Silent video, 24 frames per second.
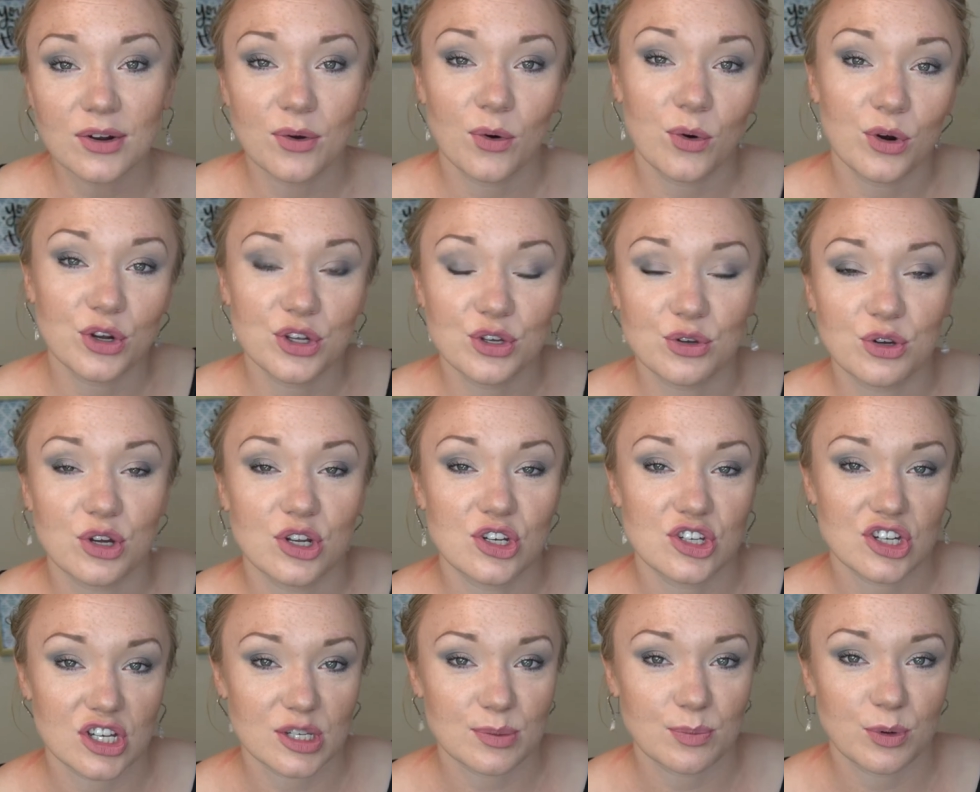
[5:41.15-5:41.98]
or you
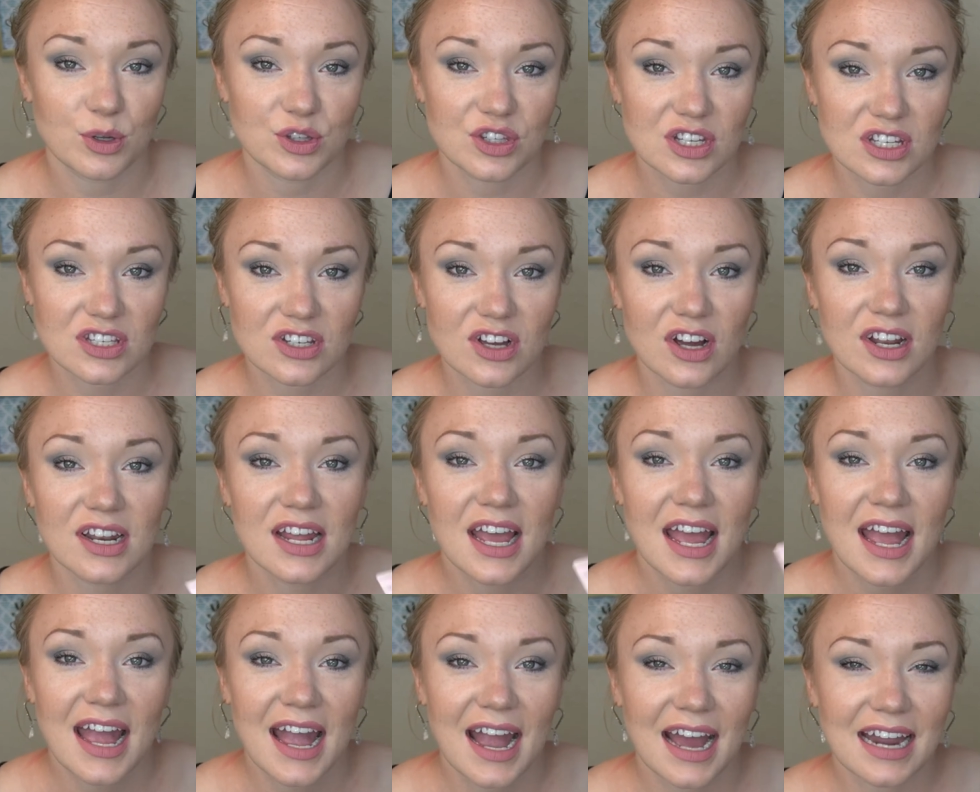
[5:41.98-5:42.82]
could just put this on
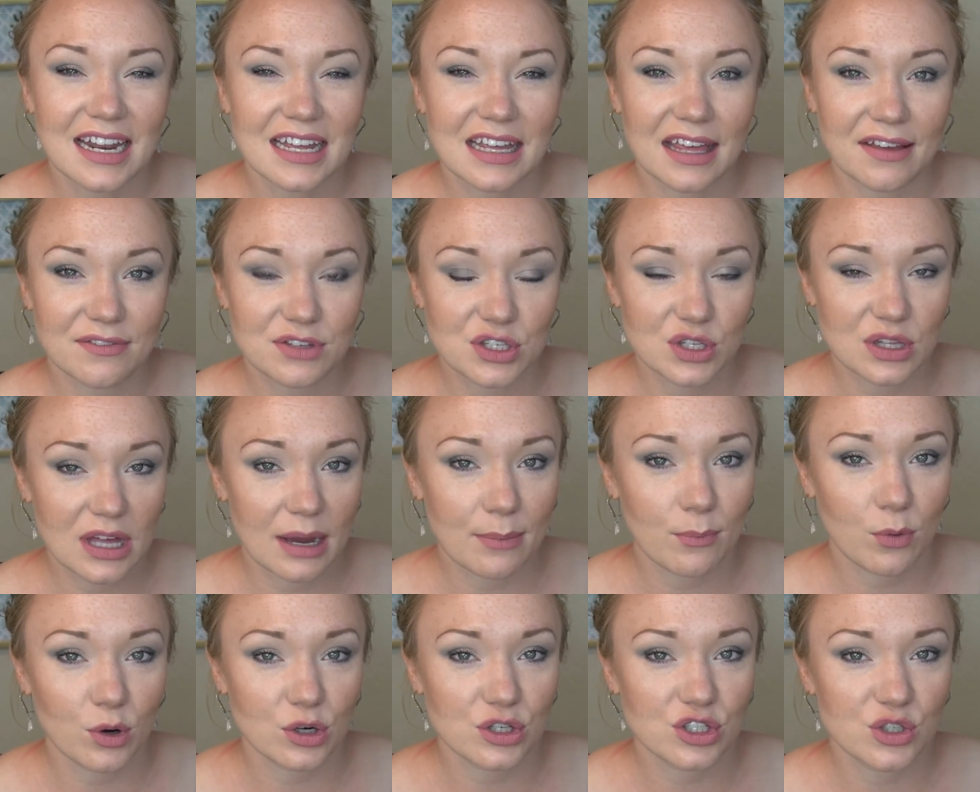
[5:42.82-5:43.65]
and it gives you
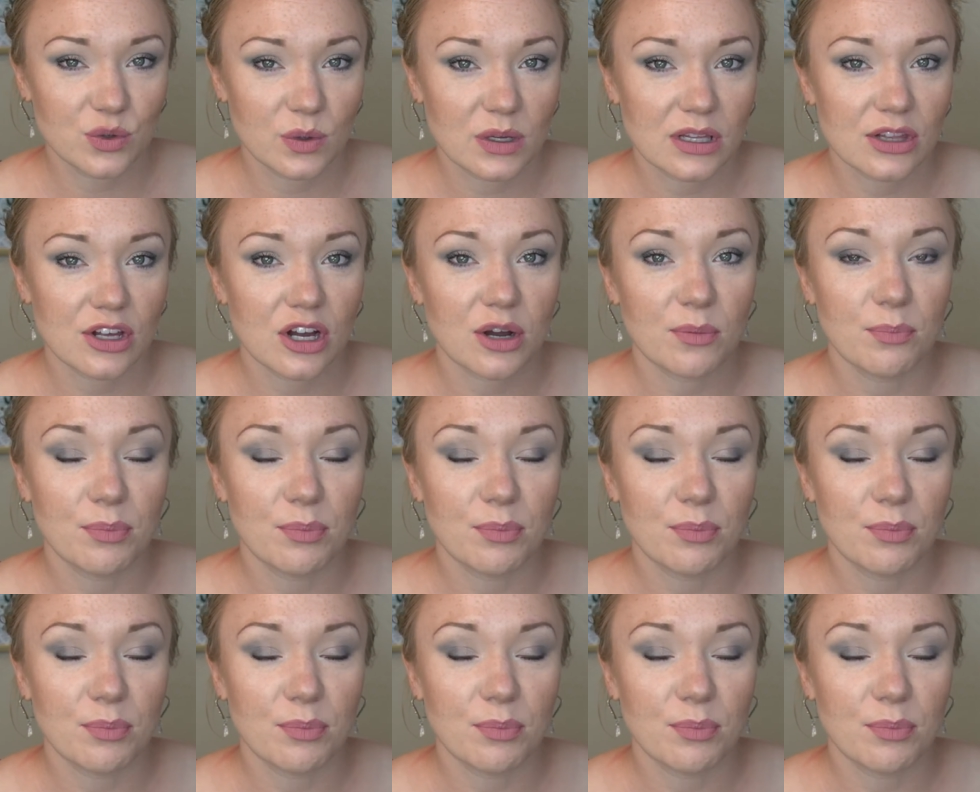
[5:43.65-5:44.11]
that more dewy look.